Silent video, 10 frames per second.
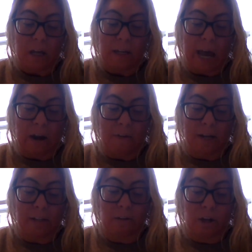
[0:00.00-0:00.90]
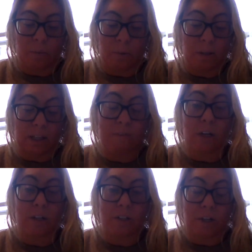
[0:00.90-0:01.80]
carrying in their lower leaf
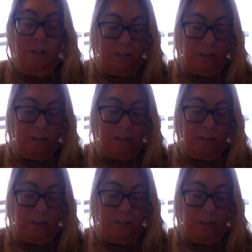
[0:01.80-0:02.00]
junctures